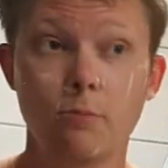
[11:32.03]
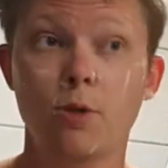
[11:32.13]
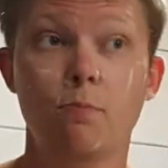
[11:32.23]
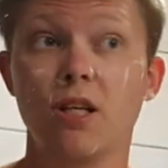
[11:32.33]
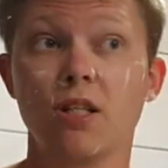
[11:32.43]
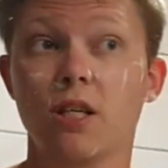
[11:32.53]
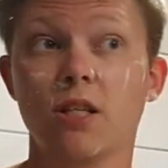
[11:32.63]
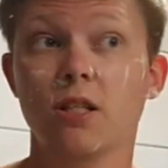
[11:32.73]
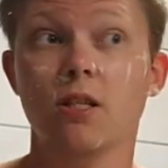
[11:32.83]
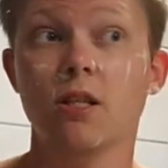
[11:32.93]

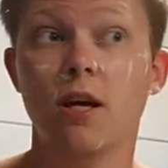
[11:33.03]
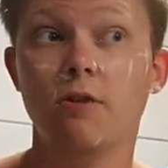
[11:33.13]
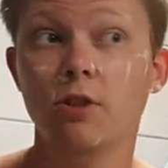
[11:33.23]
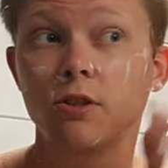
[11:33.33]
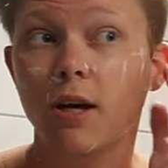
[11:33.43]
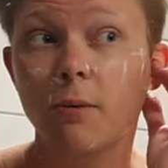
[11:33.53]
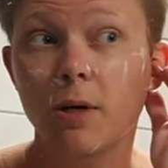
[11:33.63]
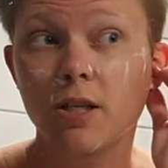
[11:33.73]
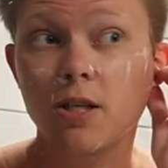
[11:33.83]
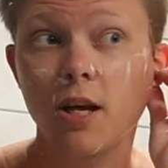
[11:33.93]
speechless every time
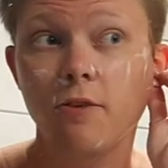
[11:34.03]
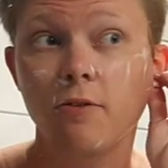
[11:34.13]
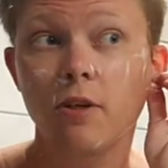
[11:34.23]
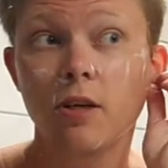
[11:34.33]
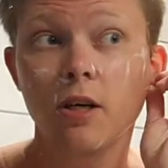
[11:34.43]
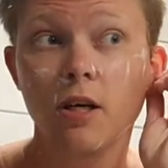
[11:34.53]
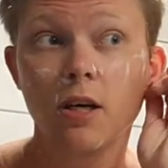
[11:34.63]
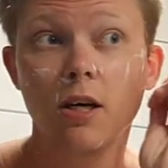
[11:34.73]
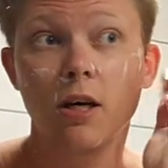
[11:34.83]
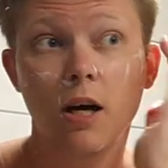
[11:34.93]
I shave.
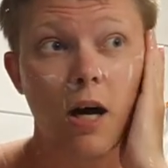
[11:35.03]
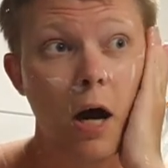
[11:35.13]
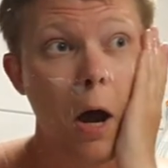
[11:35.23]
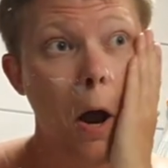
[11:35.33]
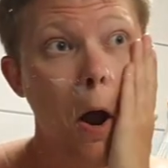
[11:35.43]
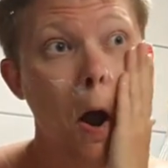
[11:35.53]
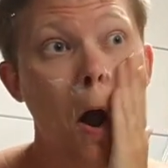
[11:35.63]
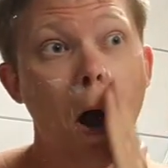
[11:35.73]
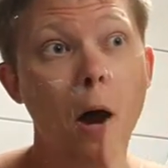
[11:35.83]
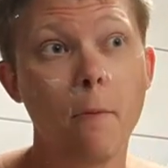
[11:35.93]
I,
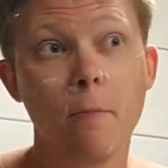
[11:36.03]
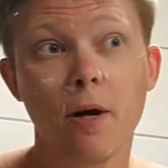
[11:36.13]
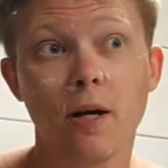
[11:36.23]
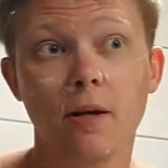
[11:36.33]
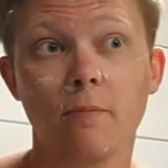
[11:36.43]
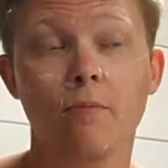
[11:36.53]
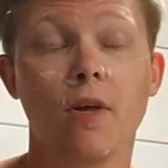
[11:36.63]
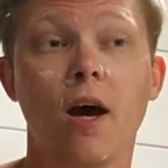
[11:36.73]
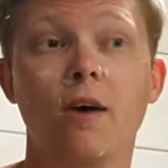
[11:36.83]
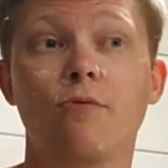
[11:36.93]
I'm um,
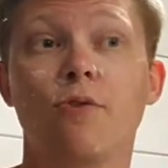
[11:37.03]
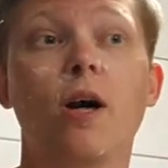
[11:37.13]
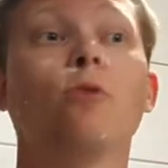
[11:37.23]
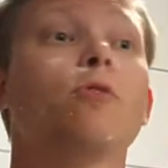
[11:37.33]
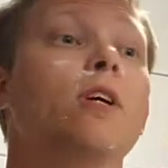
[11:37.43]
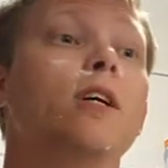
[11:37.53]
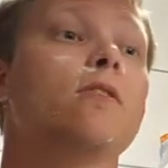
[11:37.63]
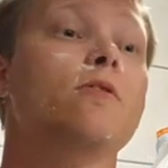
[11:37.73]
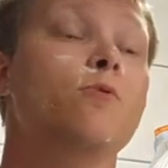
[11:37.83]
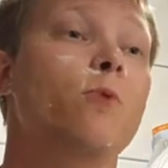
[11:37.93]
I found that
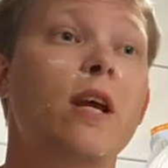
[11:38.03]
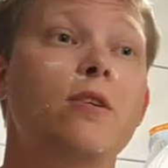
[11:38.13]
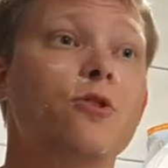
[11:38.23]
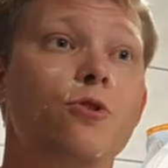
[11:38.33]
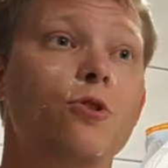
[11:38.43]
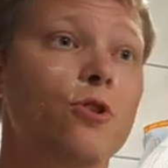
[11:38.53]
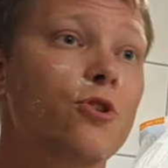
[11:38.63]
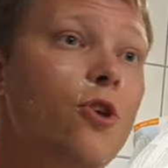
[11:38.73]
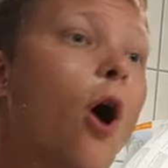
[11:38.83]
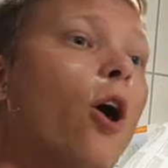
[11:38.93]
razors
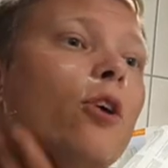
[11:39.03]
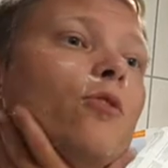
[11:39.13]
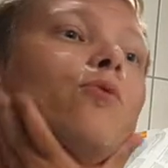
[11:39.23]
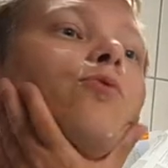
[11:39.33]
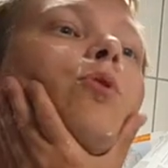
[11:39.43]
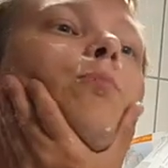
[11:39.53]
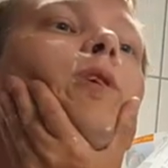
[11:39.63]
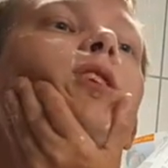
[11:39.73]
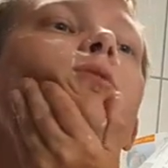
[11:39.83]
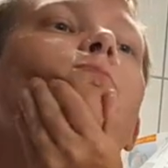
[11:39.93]
aren't for
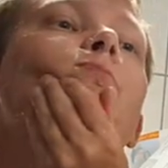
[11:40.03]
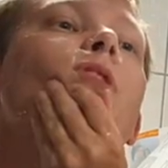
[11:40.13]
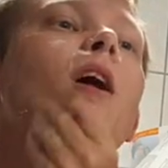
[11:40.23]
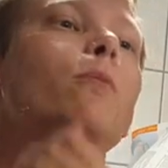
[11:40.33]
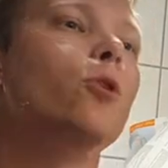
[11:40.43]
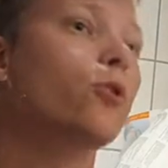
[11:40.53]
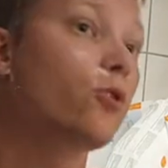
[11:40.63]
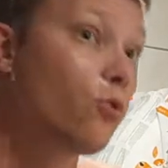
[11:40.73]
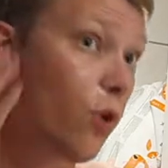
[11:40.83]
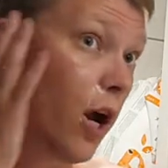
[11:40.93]
me. I'm gonna
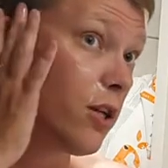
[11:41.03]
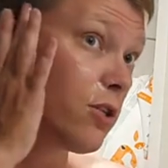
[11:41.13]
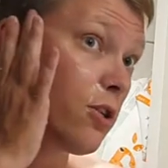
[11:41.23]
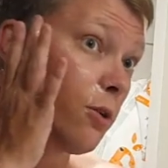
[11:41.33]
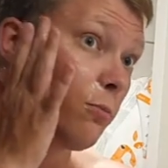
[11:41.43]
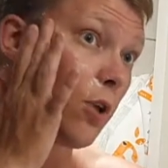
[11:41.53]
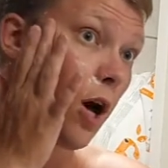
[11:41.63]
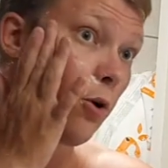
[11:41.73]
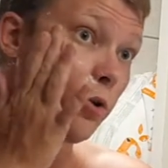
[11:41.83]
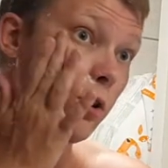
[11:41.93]
try some
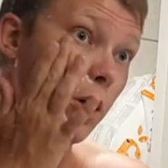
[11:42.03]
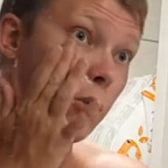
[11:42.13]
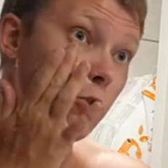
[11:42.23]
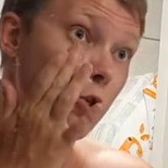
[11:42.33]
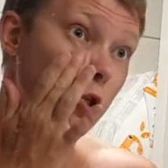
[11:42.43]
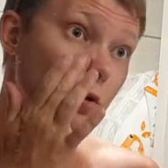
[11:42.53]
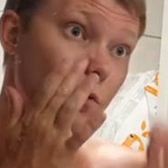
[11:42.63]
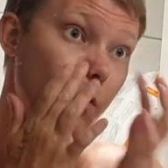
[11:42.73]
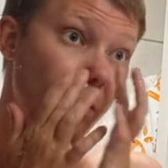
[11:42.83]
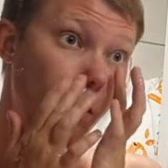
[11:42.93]
now and then just
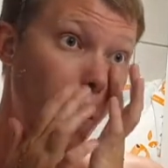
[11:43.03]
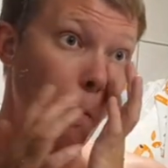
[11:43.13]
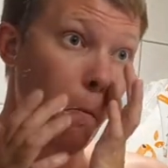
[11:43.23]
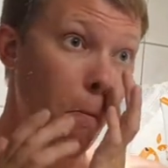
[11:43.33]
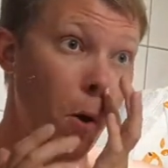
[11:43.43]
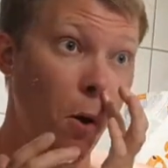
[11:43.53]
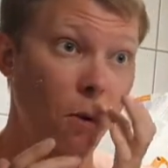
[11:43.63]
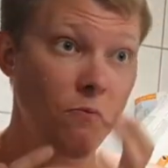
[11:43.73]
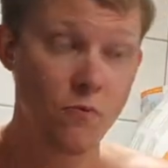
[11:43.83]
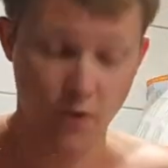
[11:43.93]
for fun,
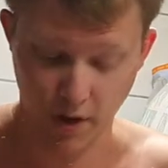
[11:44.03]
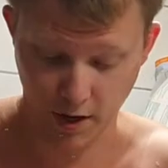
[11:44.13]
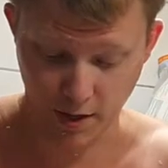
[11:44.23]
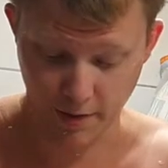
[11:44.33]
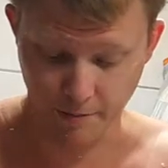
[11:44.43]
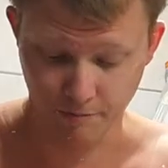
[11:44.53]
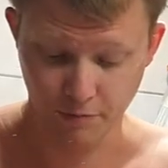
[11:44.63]
but um,